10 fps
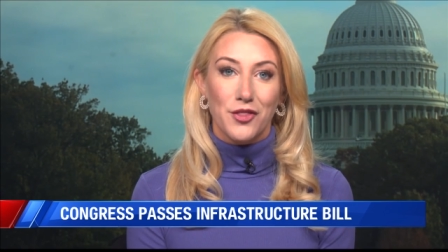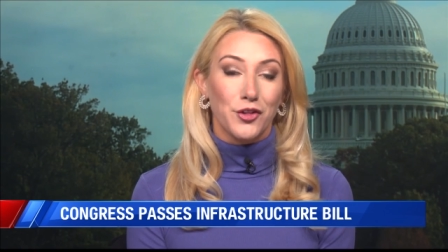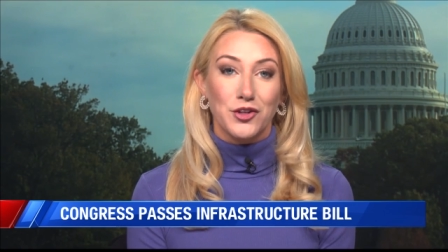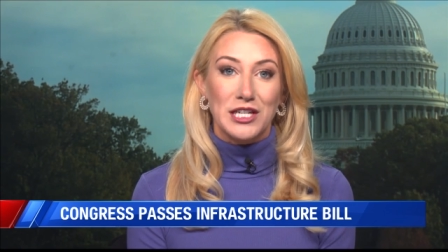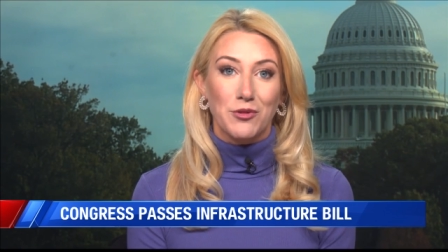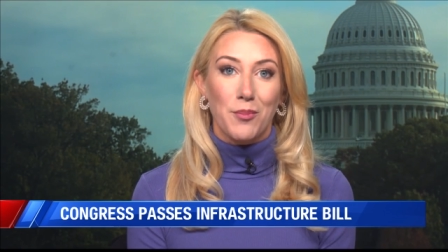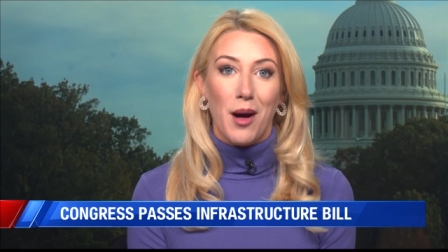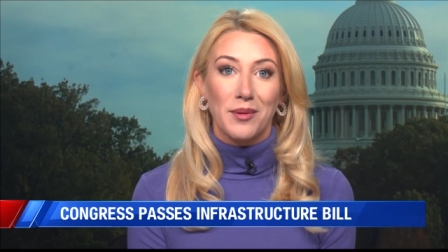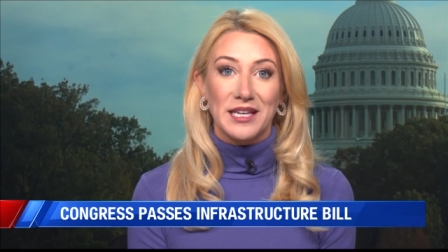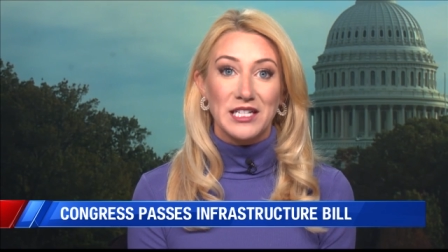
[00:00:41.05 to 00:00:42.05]
13
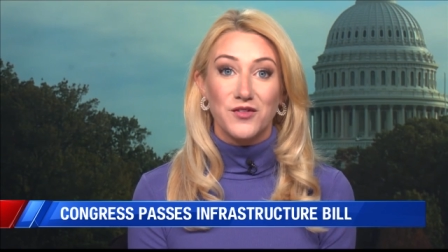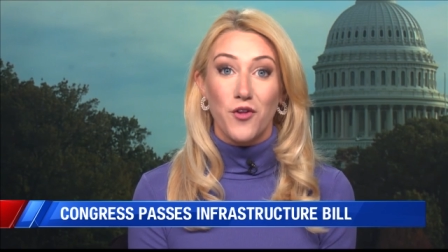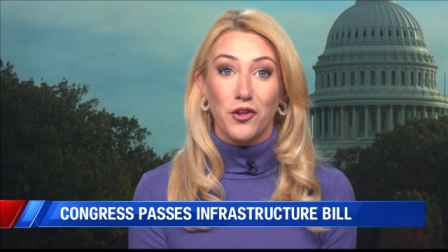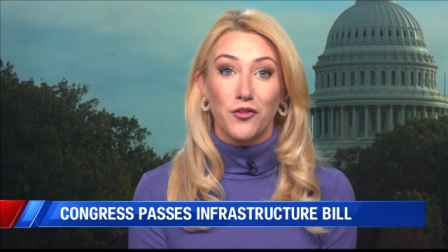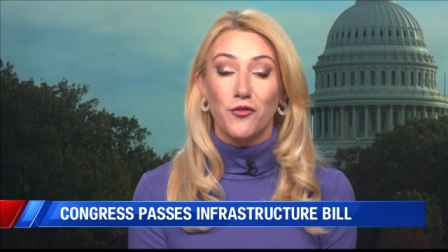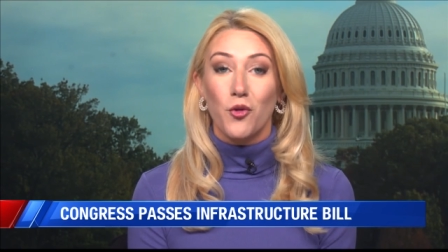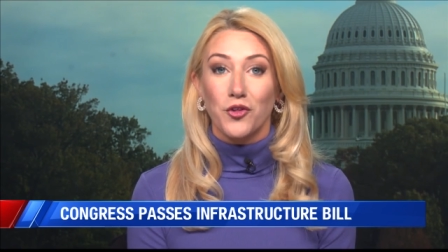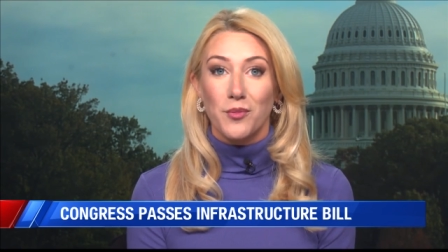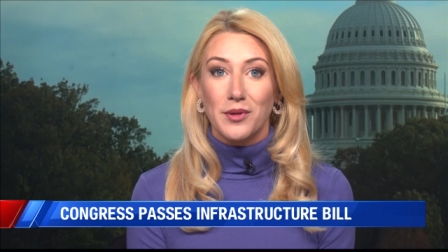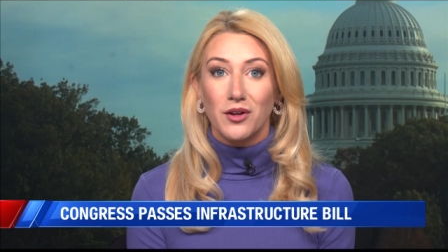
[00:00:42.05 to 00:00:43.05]
Republicans voted for
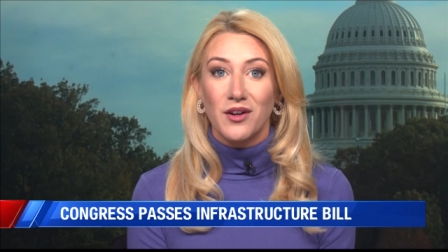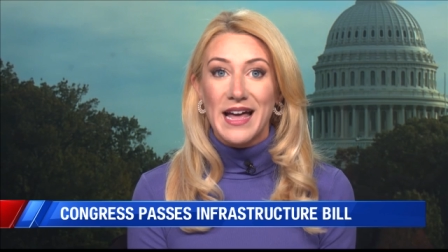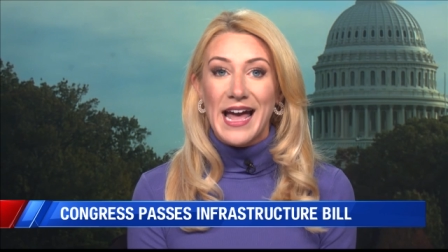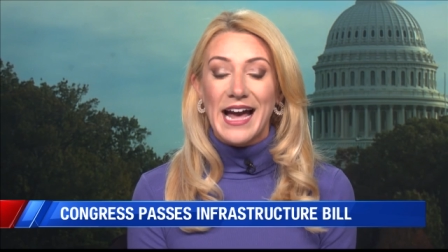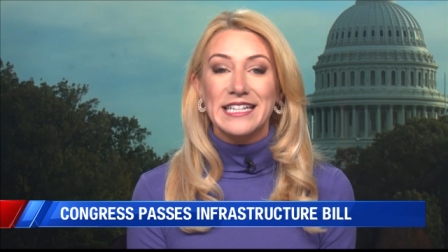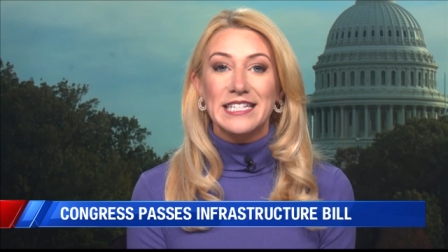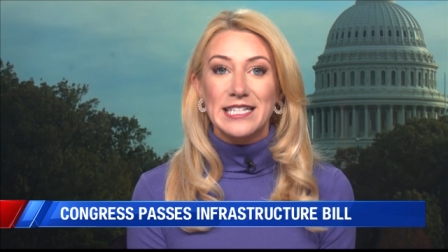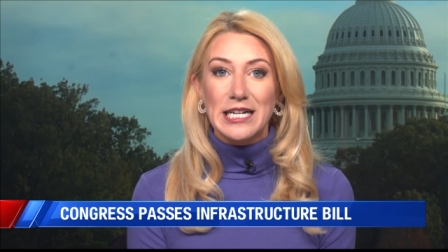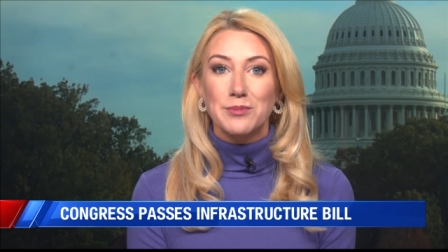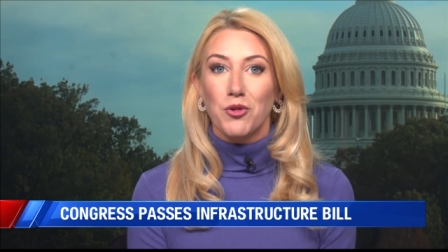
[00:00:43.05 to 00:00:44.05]
the bill, and
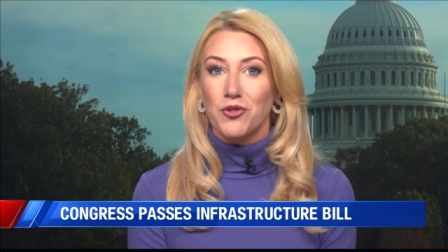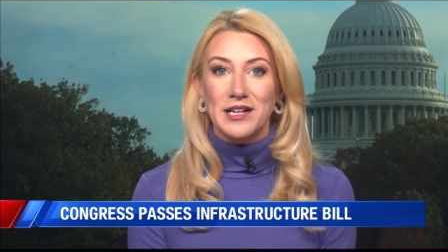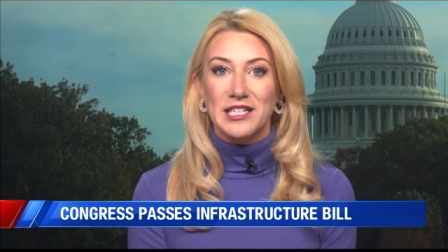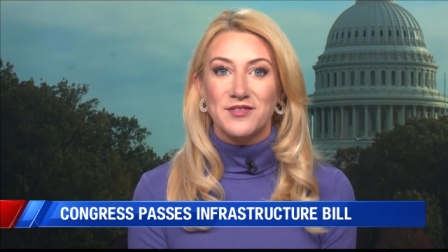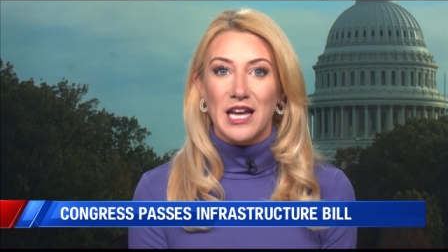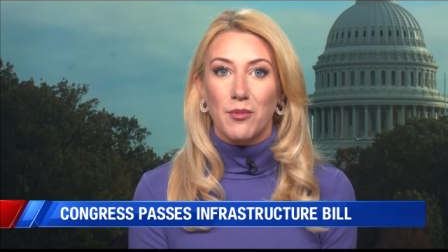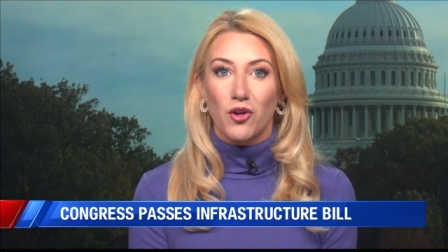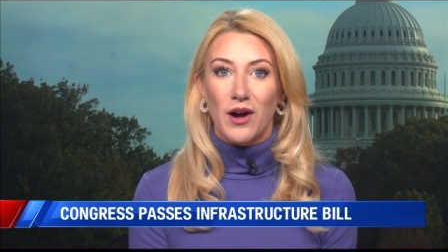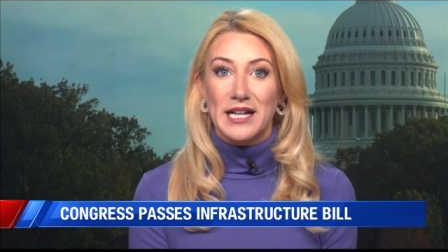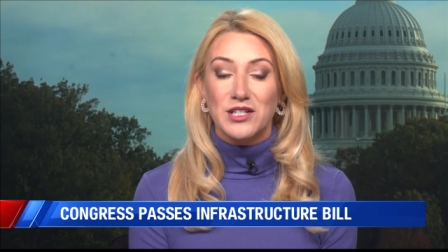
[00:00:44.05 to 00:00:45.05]
six progressive
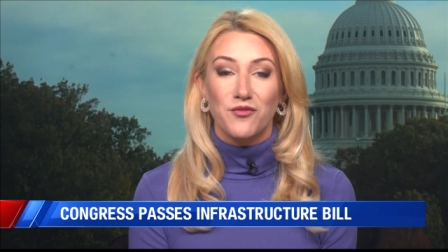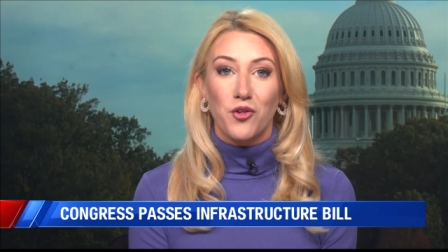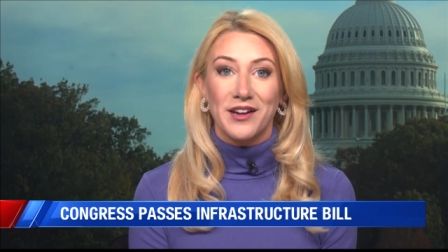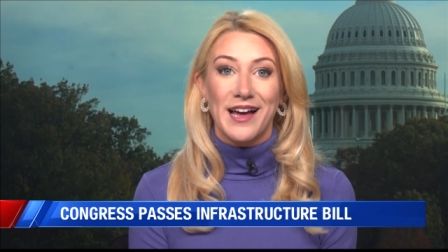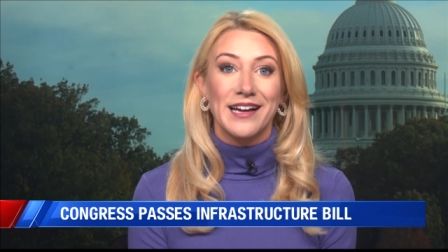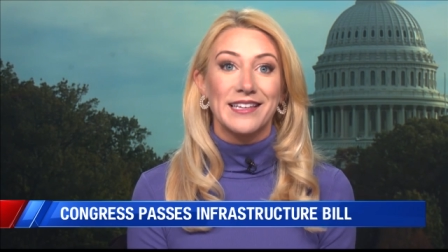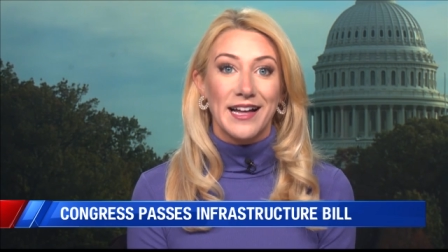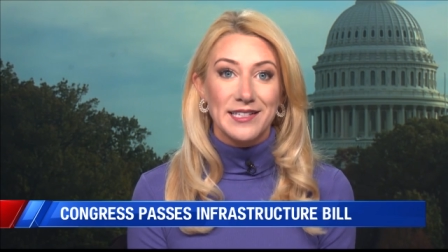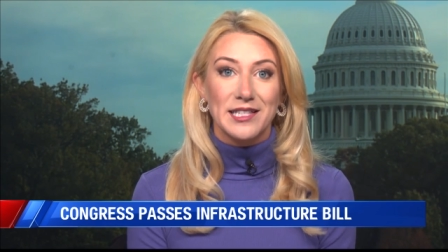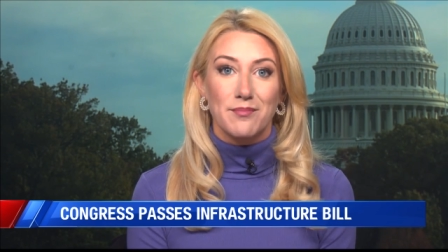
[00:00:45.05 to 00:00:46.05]
Democrats voted
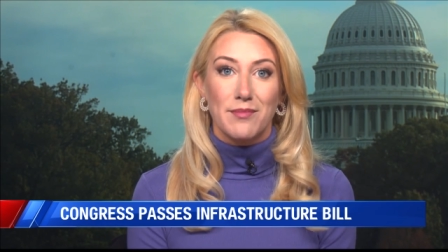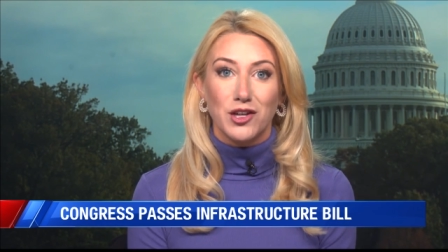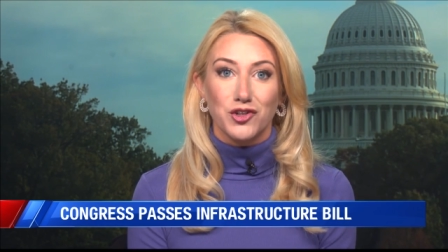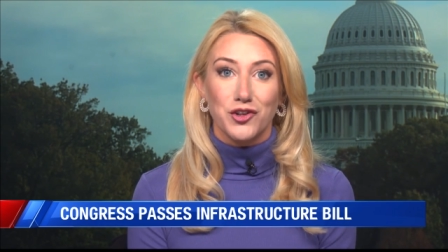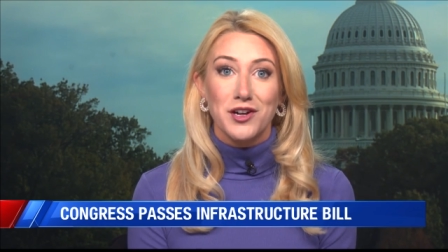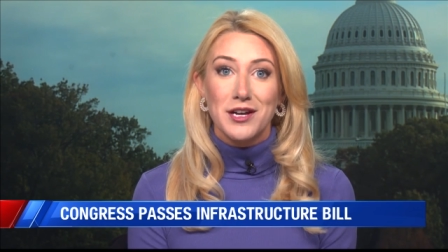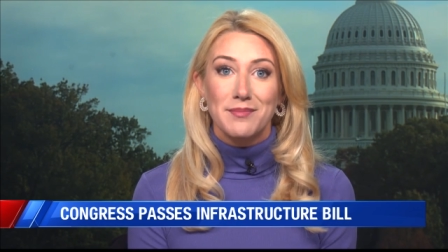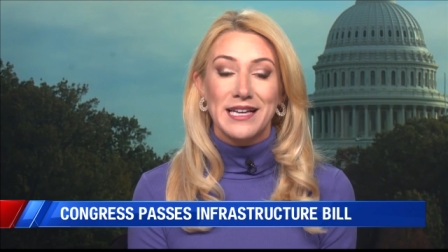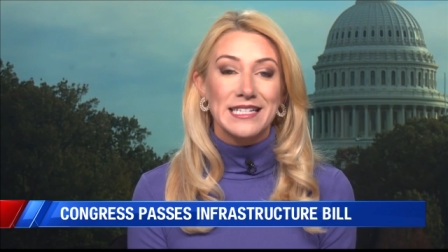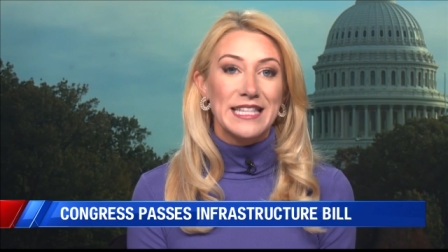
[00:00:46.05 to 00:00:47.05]
against the measure
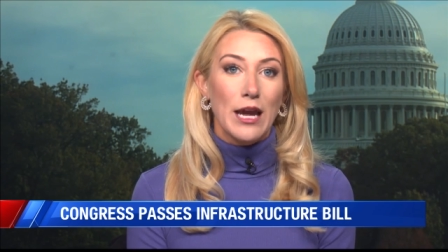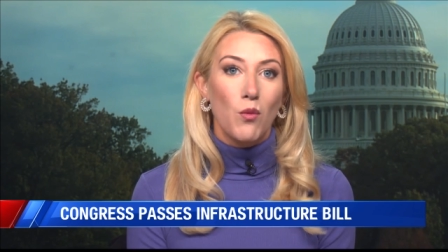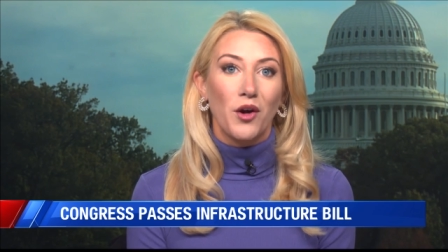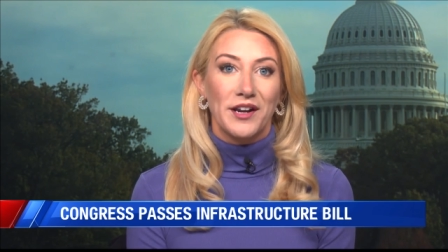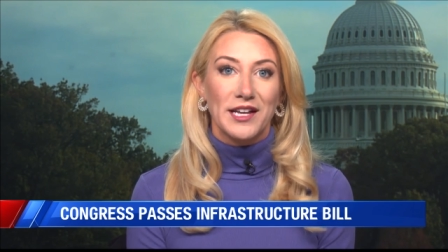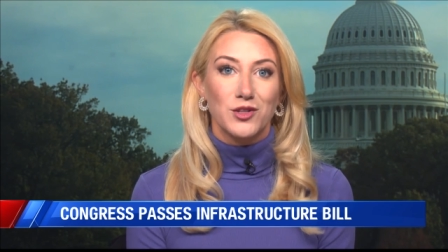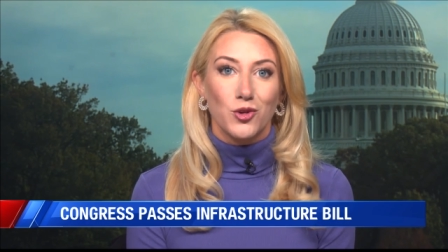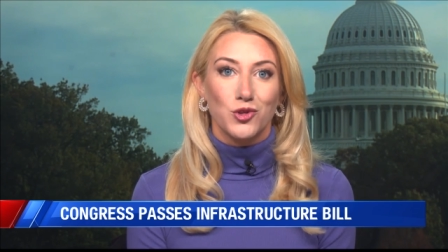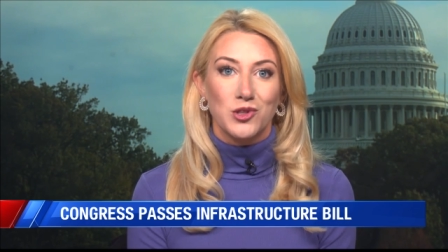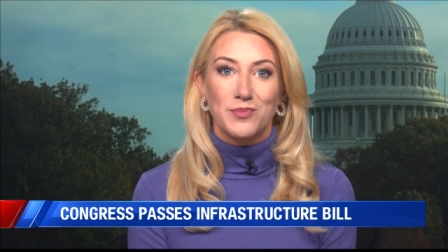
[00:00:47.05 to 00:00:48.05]
because they wanted a
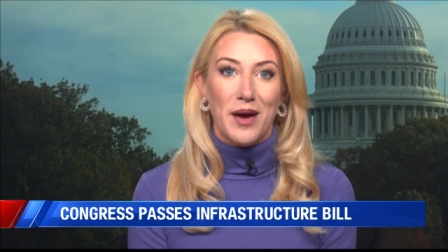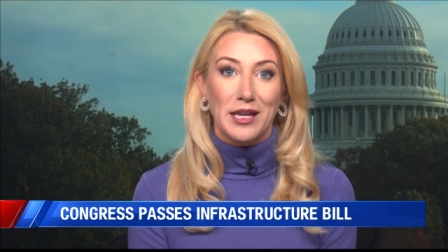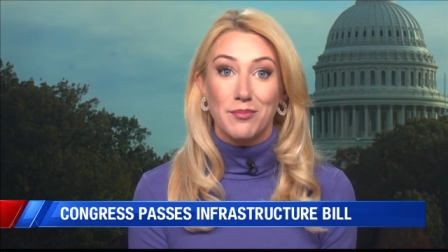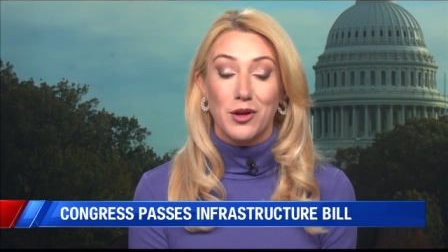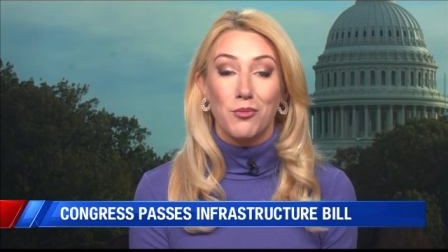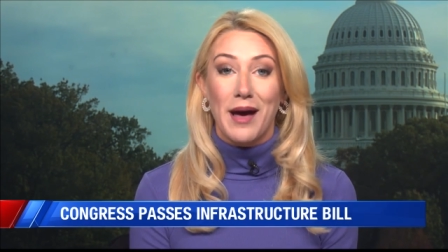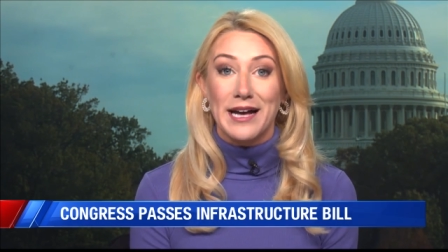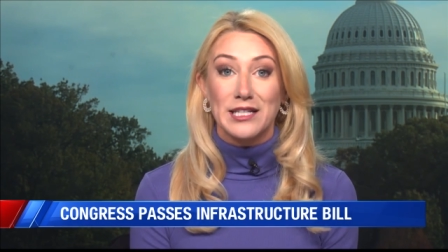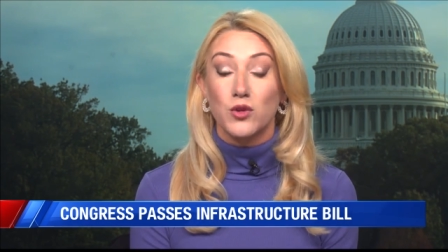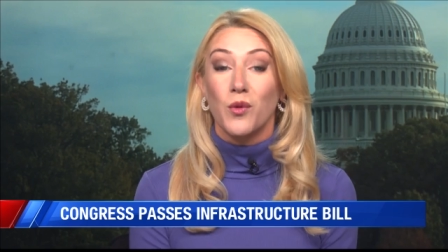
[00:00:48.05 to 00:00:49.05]
social spending bill
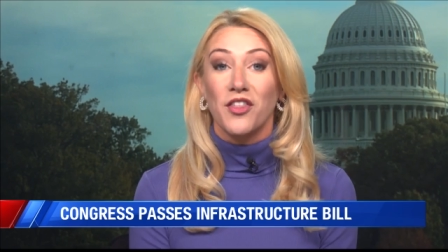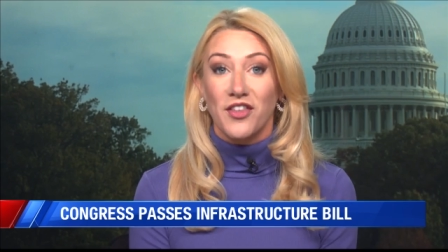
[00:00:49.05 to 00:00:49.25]
passed with